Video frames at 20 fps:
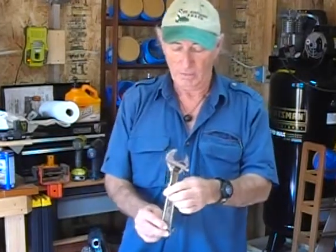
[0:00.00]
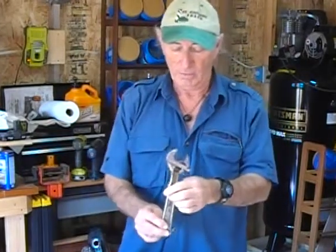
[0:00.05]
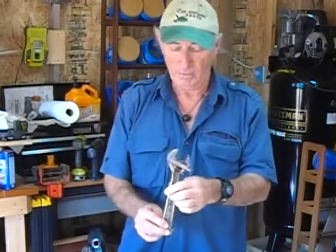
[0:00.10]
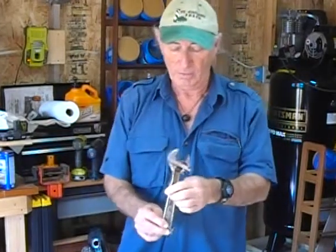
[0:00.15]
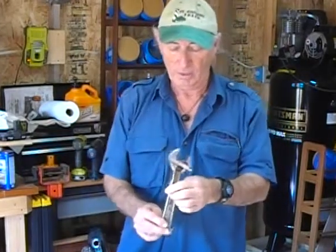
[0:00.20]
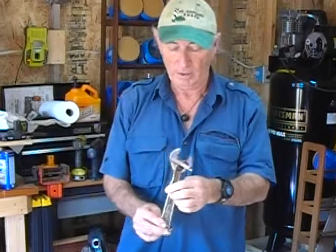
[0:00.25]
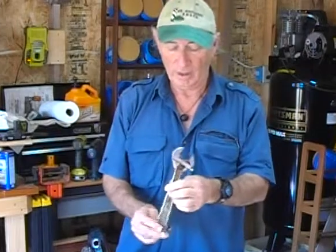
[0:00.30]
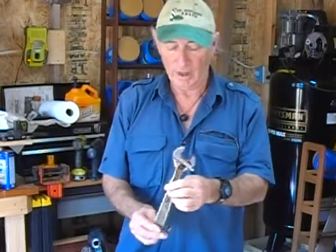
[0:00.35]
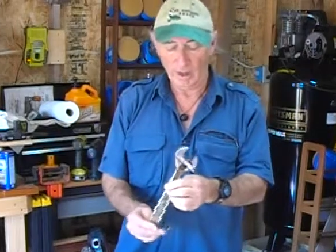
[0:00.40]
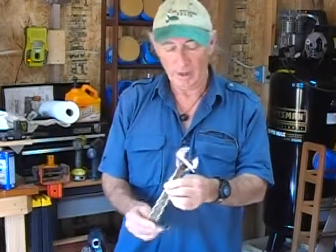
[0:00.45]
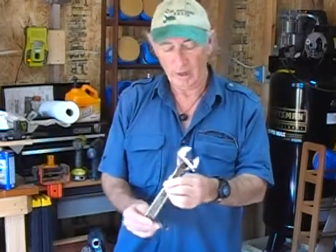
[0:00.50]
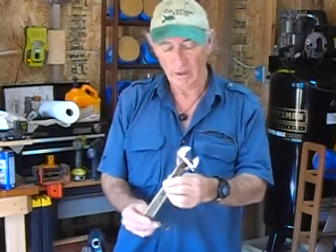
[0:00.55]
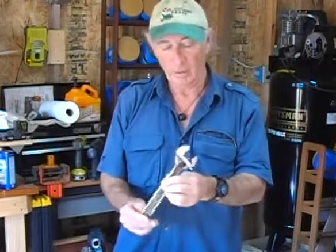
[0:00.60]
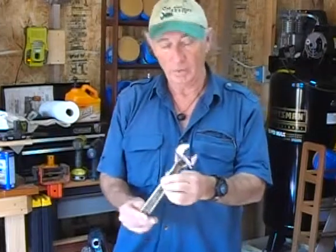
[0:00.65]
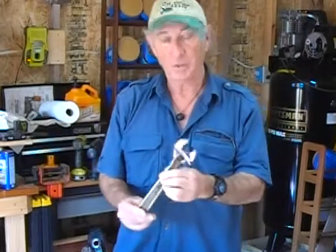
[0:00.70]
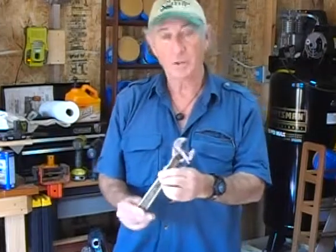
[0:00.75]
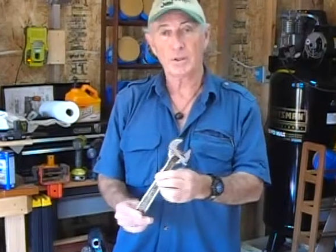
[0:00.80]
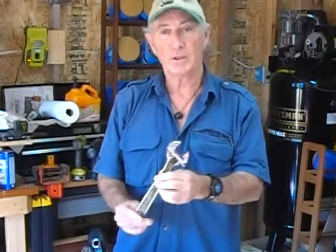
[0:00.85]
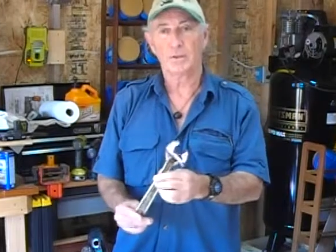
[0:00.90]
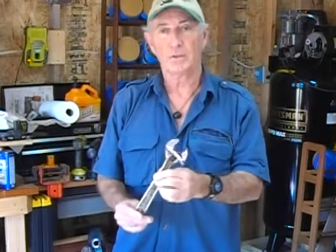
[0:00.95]
but I
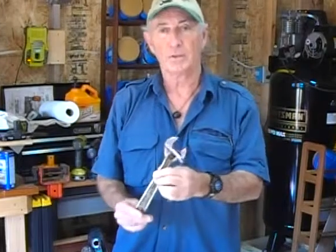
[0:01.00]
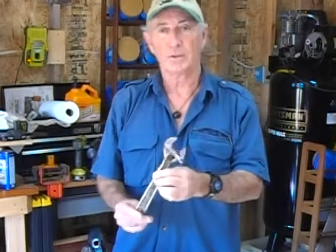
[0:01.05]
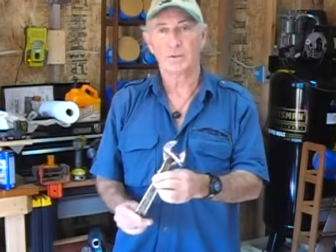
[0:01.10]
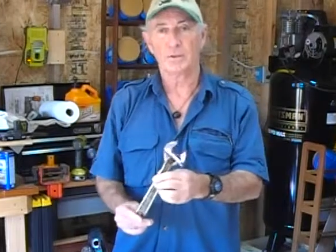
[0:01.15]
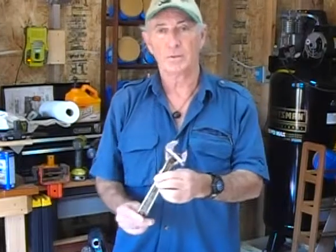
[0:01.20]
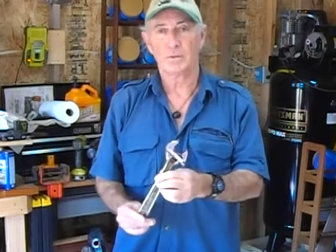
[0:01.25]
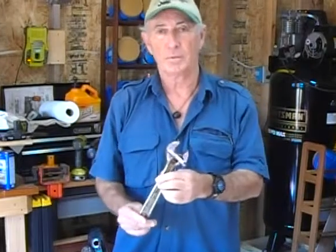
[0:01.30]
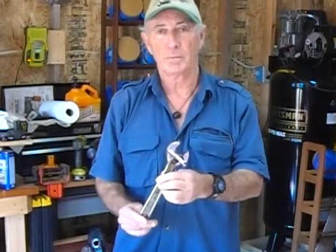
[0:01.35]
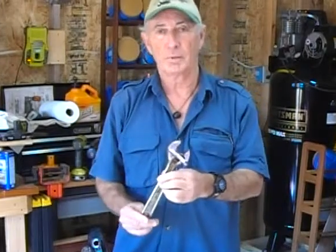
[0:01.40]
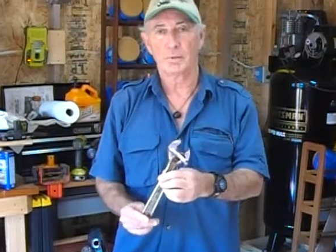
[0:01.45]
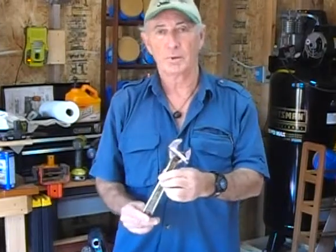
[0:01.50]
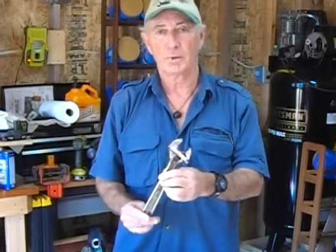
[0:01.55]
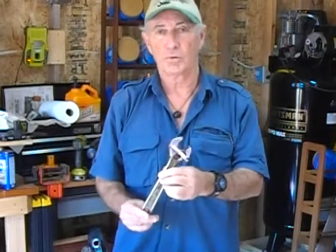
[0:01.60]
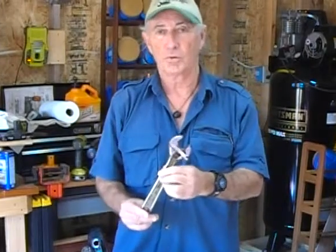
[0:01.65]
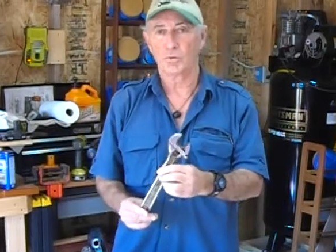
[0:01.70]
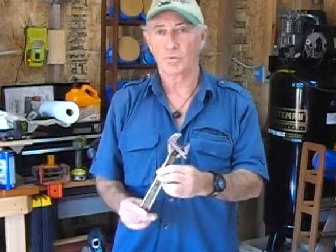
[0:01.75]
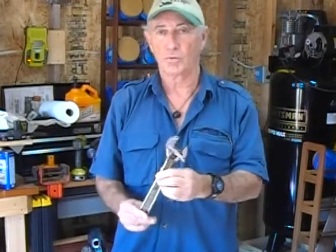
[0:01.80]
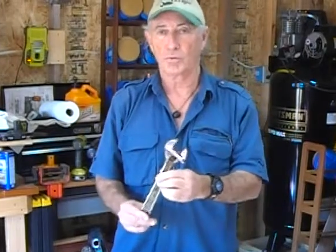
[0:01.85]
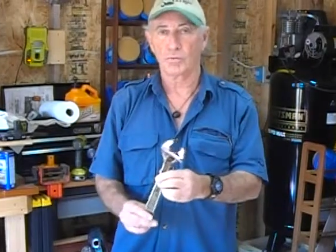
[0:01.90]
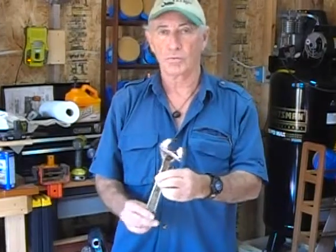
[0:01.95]
always consider it to be a
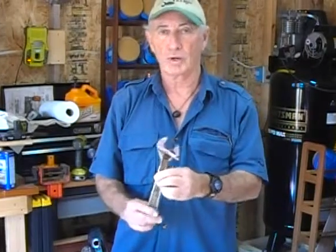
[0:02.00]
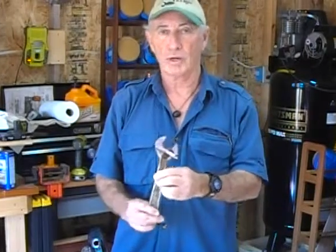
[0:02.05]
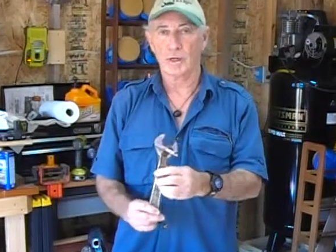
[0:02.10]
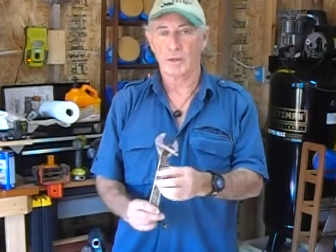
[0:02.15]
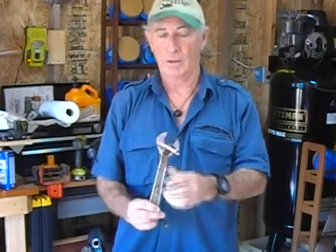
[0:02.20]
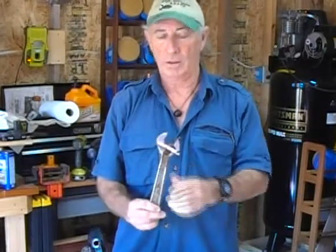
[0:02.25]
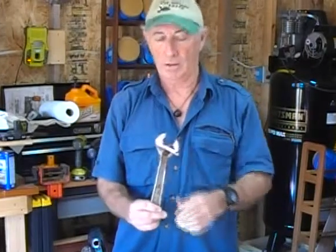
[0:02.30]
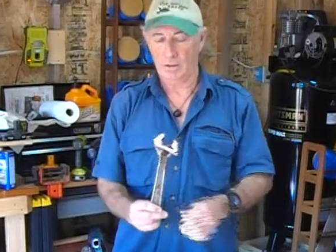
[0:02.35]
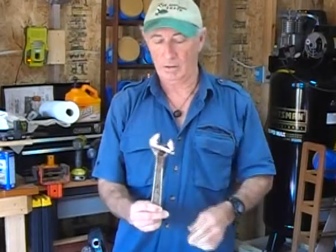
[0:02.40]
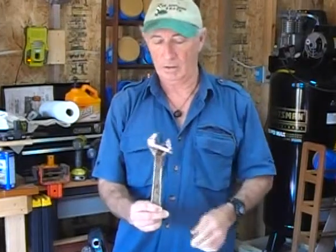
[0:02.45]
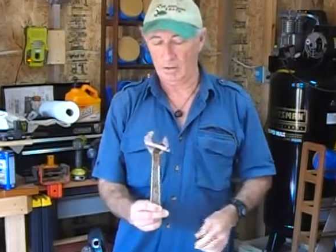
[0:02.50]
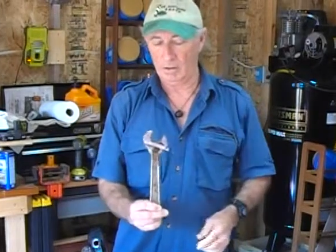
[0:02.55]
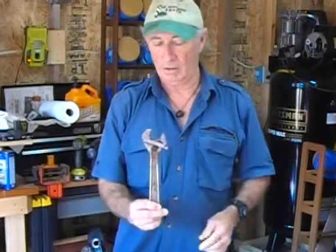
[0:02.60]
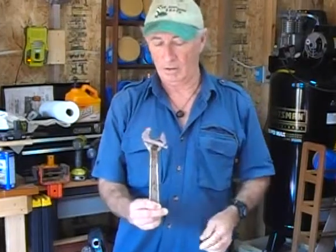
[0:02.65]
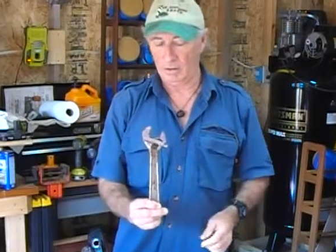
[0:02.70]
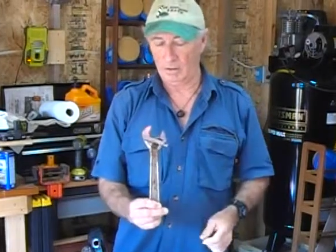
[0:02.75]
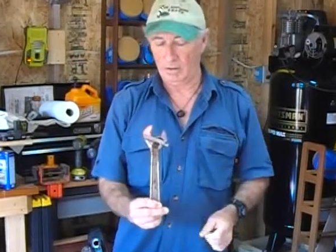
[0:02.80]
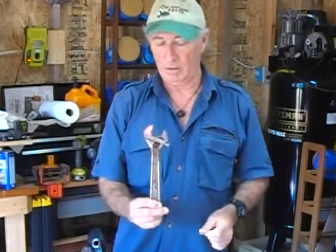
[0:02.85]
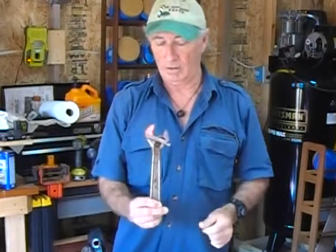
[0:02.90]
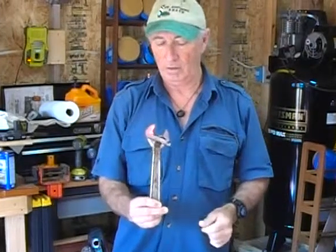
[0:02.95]
great
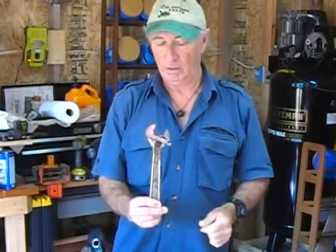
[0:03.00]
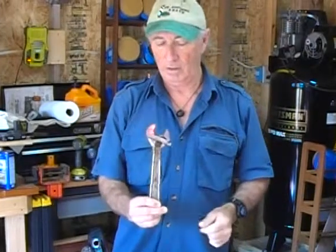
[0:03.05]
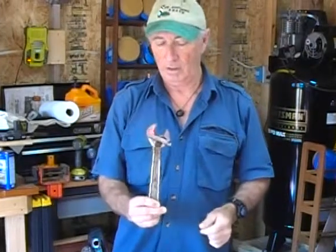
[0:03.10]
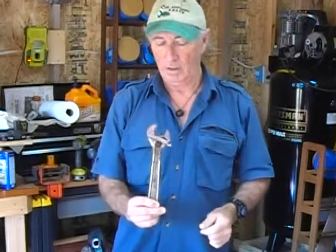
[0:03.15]
uh,